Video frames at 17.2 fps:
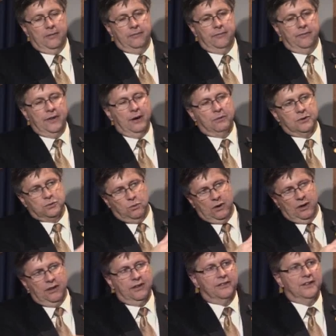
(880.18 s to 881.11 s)
that was
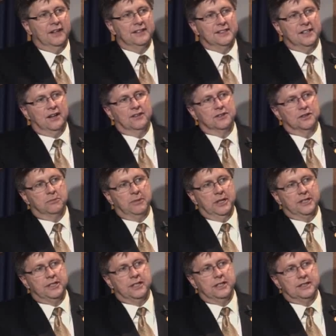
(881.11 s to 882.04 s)
one of the things they also
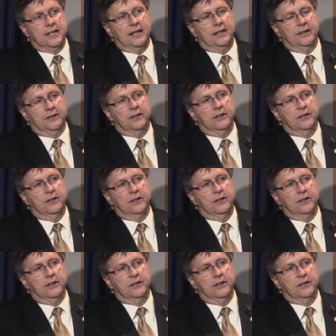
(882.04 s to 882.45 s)
mentioned, is that